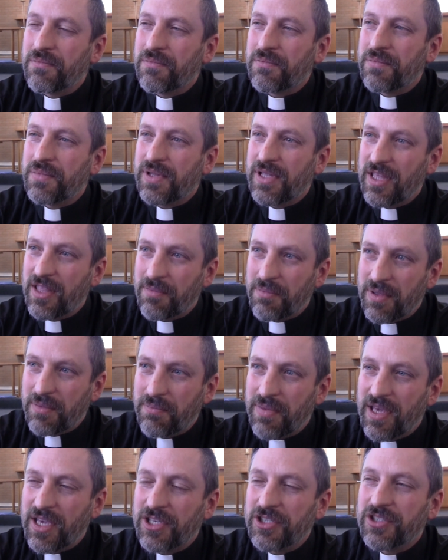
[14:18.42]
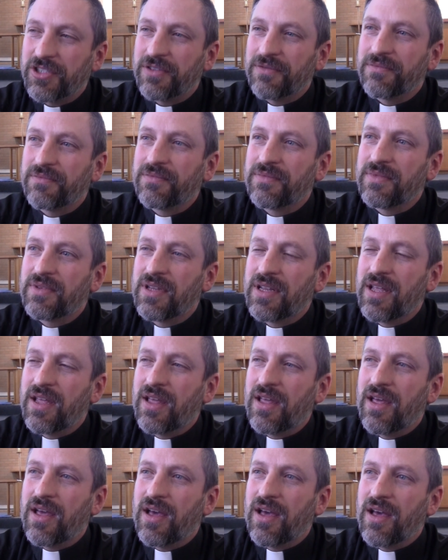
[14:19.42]
Please be patient.
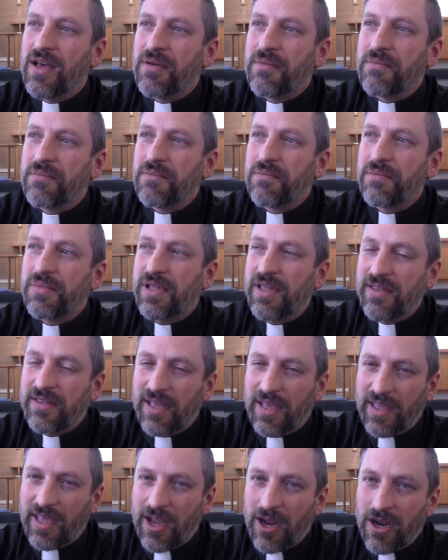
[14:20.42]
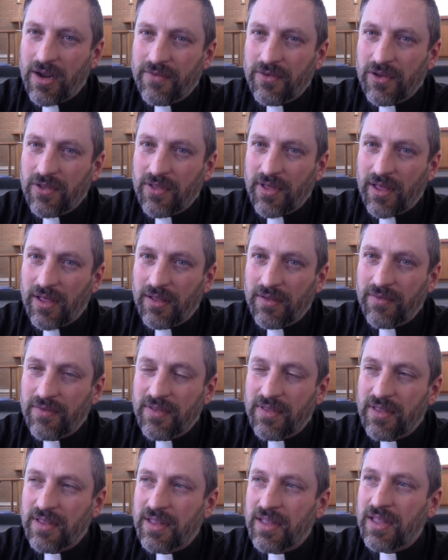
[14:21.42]
Please take care of
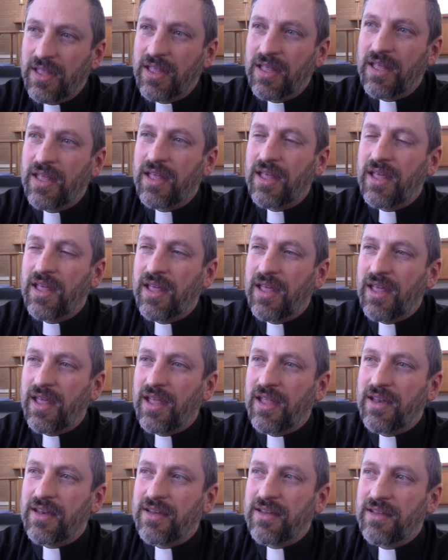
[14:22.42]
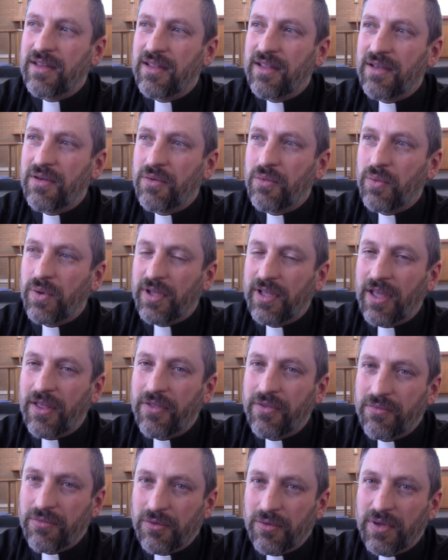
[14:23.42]
yourselves, and we'll get
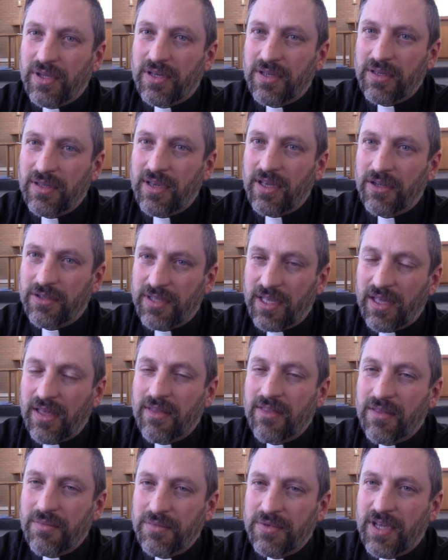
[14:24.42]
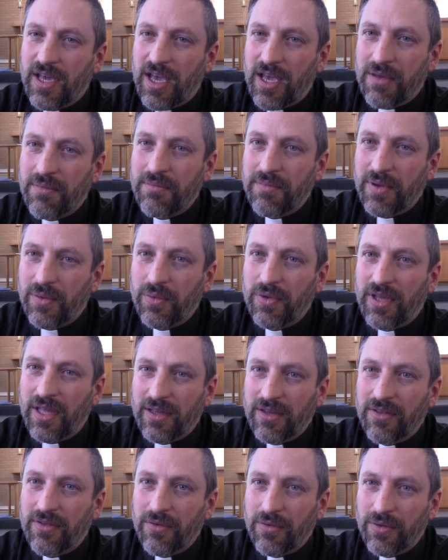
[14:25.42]
through it. It'll take us some time, but we'll
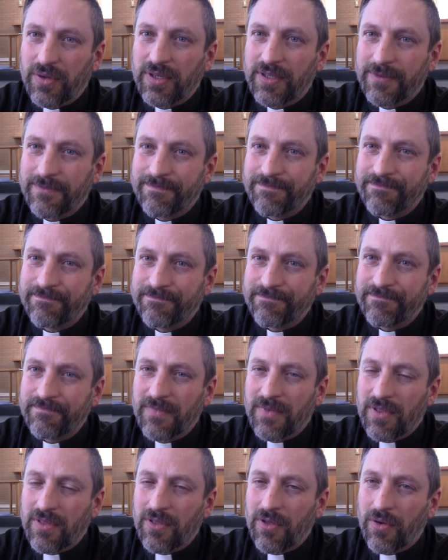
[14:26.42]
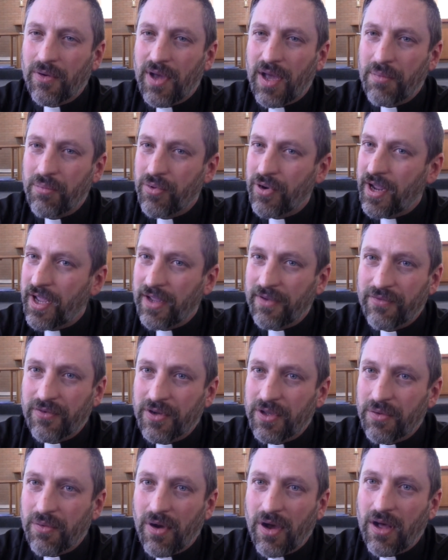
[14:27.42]
get through it. So I'm praying for
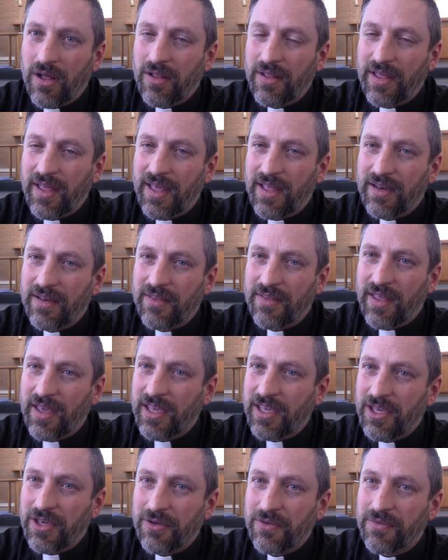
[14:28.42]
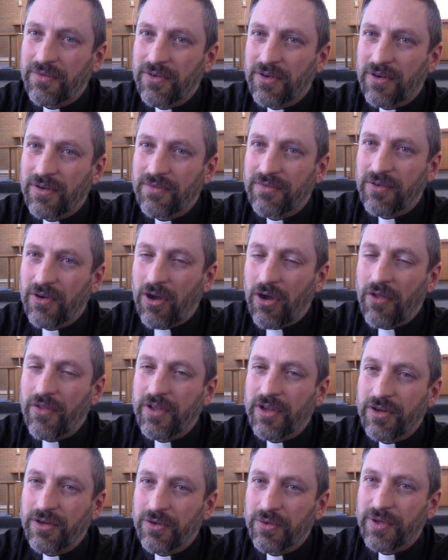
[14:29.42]
you all, and thank you for all
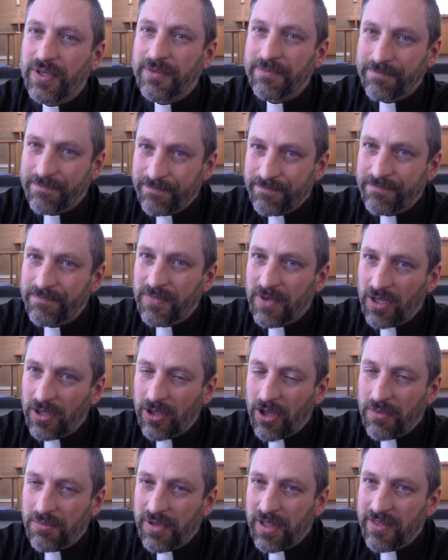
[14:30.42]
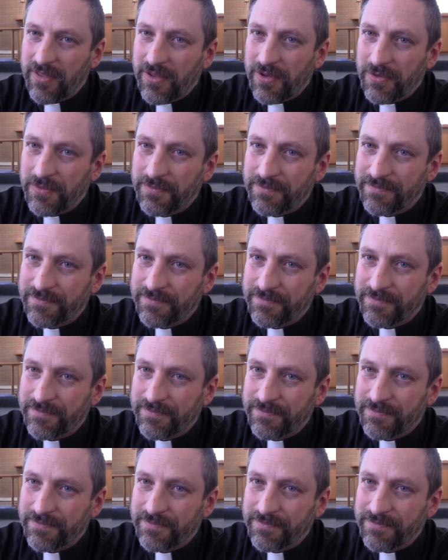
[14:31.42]
that you're doing. God bless you.